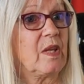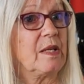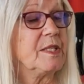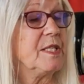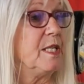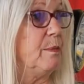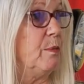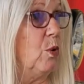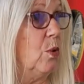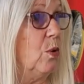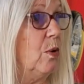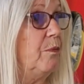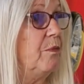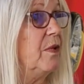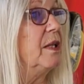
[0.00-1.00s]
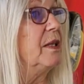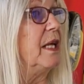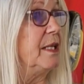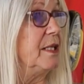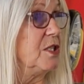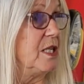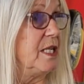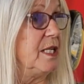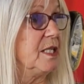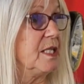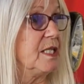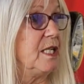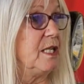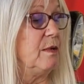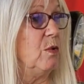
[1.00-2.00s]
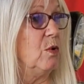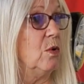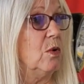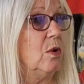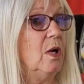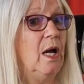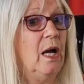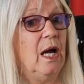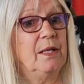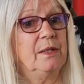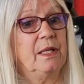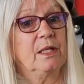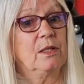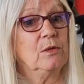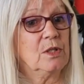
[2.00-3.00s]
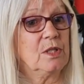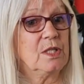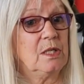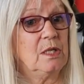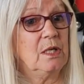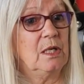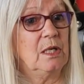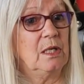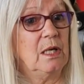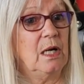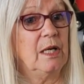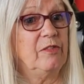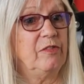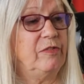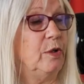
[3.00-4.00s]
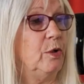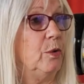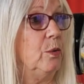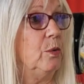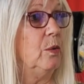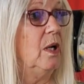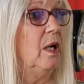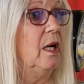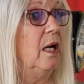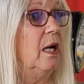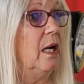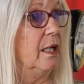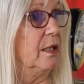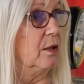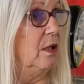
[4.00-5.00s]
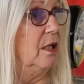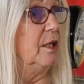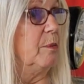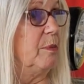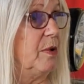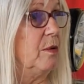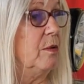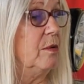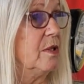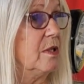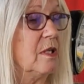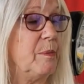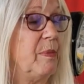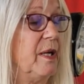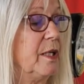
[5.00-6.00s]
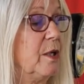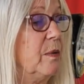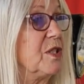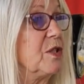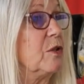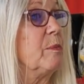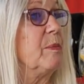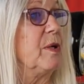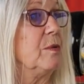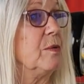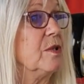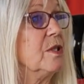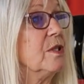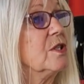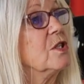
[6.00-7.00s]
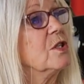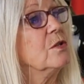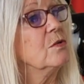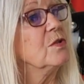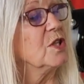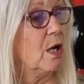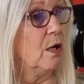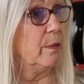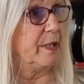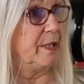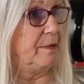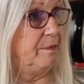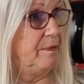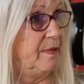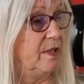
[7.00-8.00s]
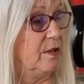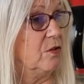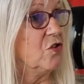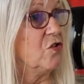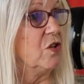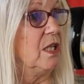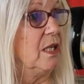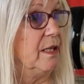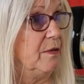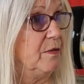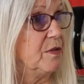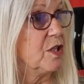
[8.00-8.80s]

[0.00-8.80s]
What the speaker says: Timor, and then into East Timor, and then I flew, and the bike went on a boat to Darwin in Australia.